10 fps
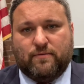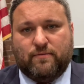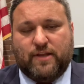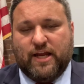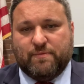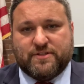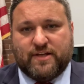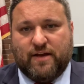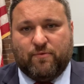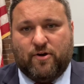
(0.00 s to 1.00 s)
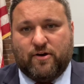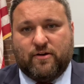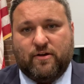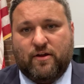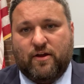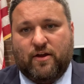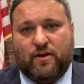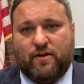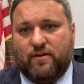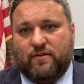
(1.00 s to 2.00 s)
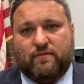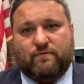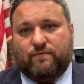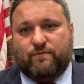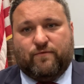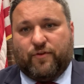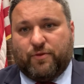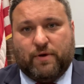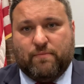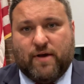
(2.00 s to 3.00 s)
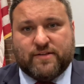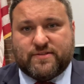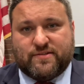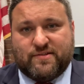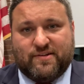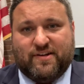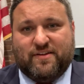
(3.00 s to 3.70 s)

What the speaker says: take up a sidewalk for 3 months,